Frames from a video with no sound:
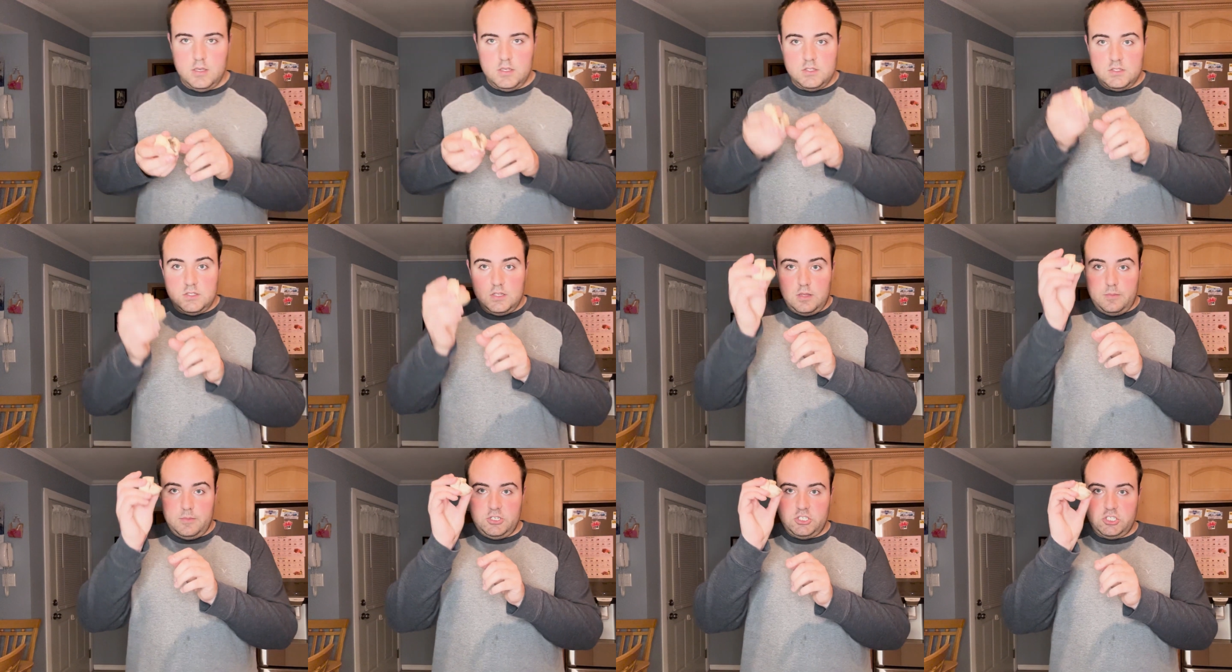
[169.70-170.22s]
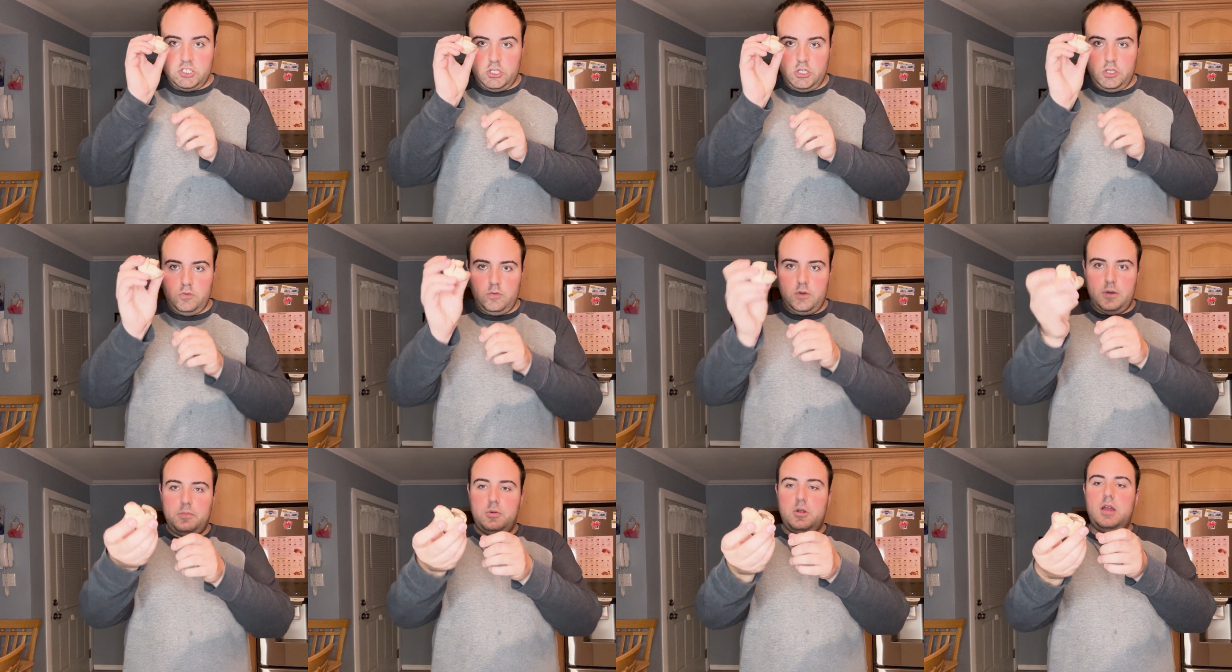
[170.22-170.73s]
So let me show
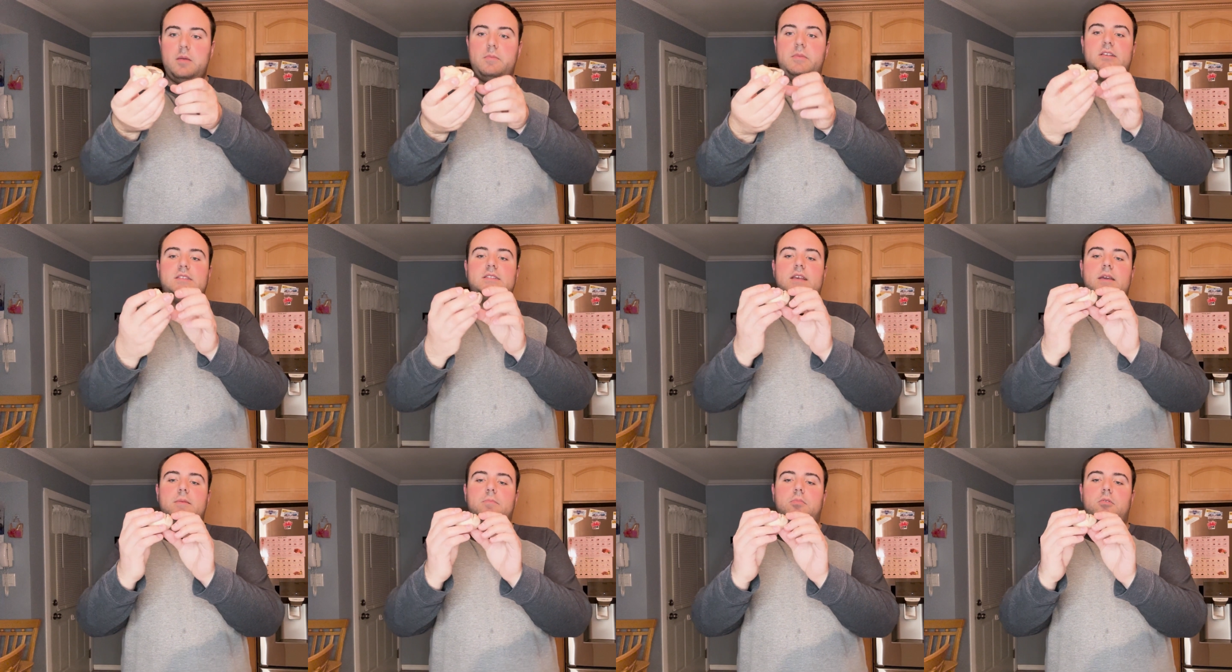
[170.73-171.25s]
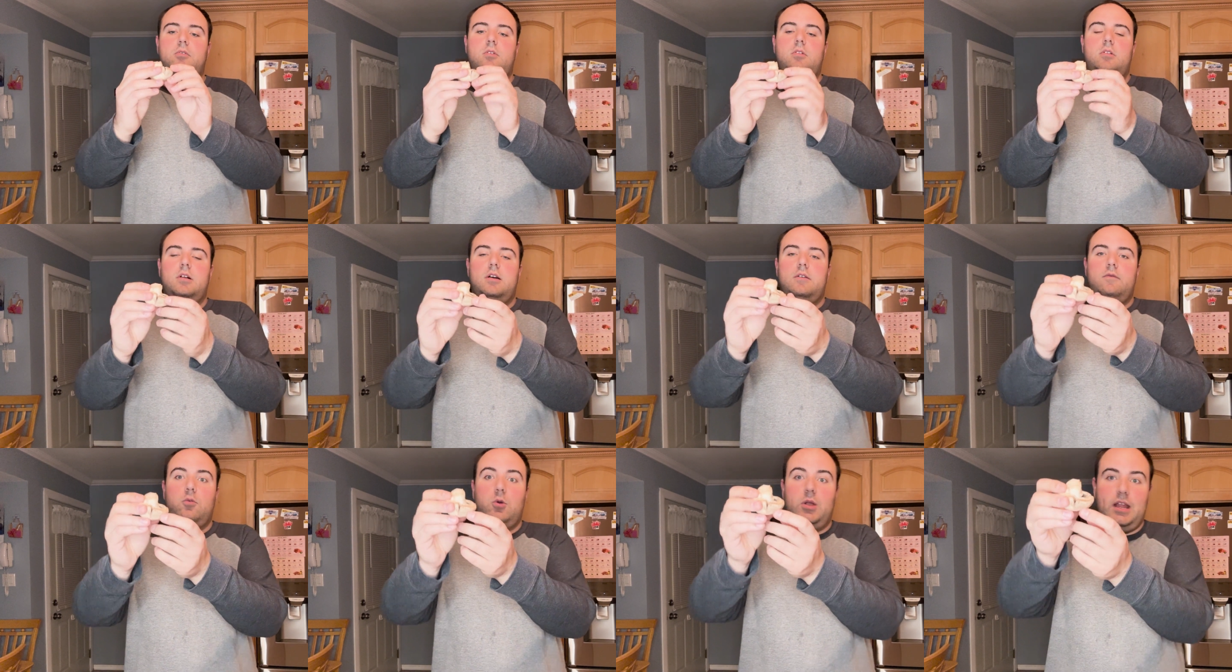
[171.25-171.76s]
you a prime example
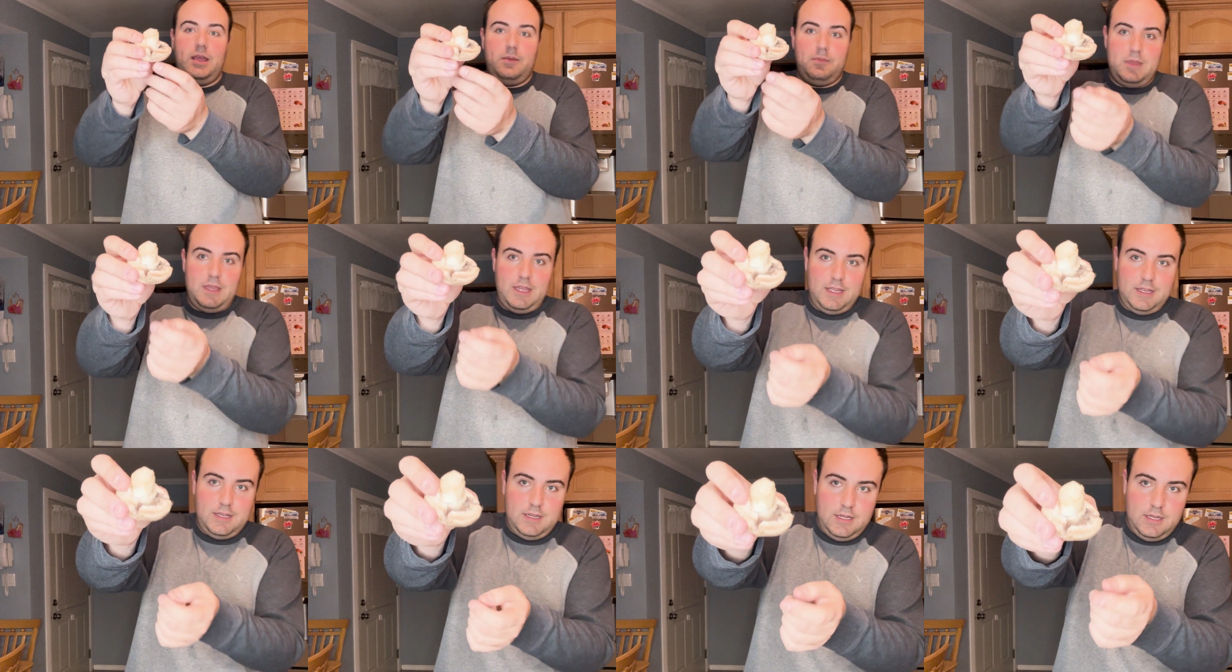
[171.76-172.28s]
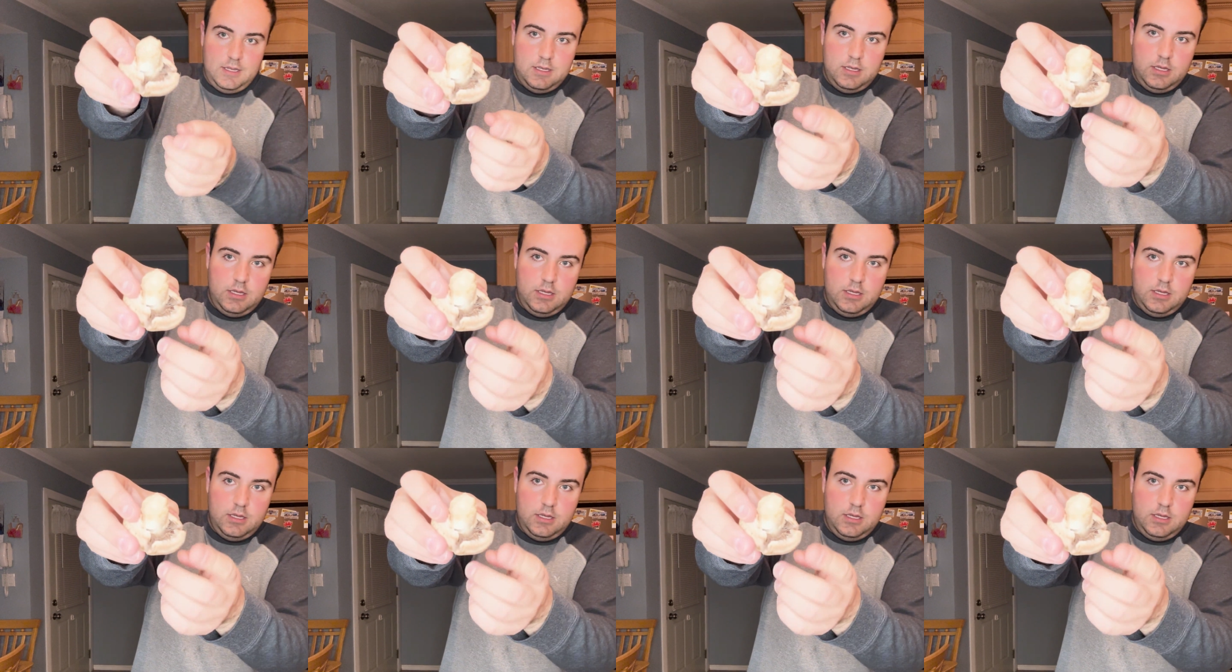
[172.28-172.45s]
of what I mean.